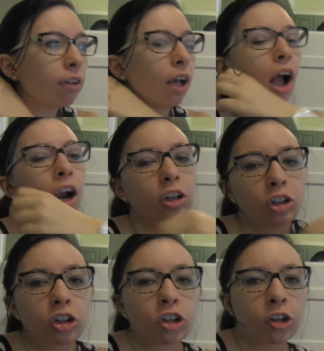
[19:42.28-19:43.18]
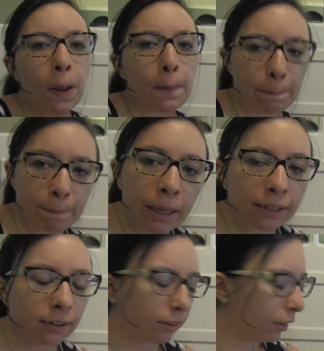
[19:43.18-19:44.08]
Our trip,
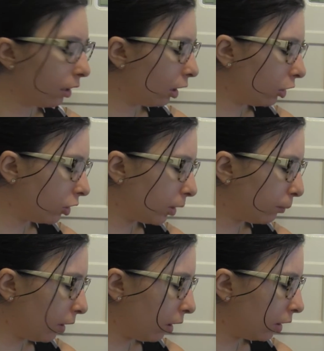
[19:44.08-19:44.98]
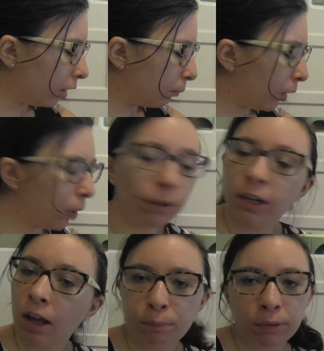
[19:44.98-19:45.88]
our trip down here may or may
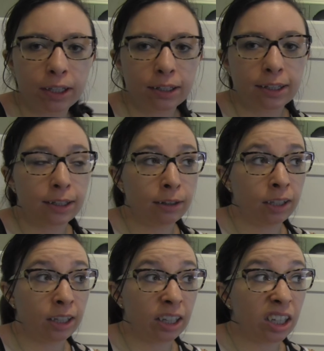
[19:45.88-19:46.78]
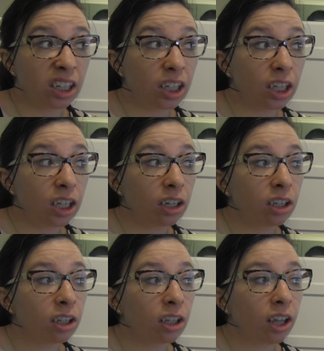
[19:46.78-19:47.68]
not be extended.
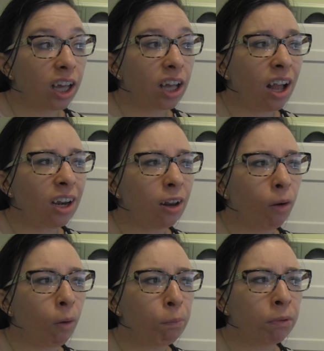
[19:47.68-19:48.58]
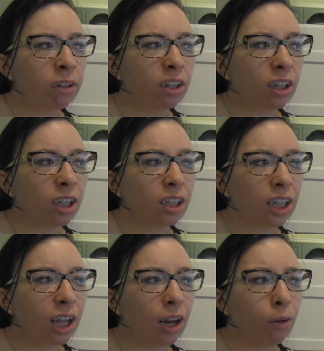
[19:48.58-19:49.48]
I kind of hope it does. I
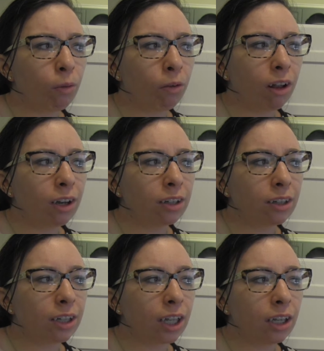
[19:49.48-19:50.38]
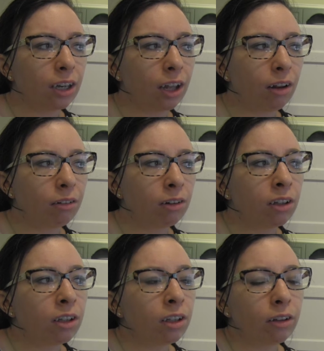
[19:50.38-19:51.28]
kind of want to stay down
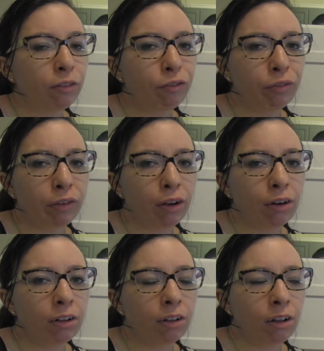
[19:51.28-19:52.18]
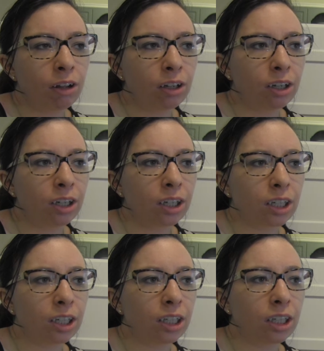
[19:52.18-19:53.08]
in Florida longer and
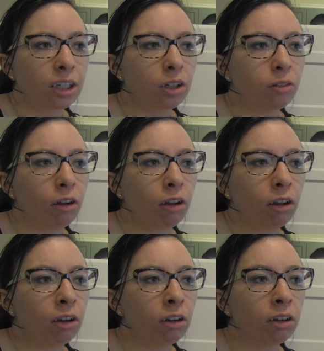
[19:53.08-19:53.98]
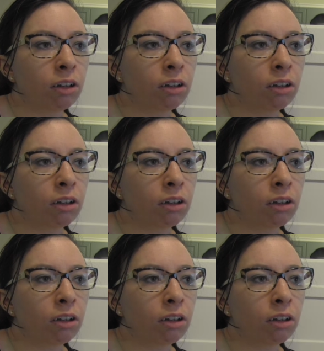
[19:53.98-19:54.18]
continue on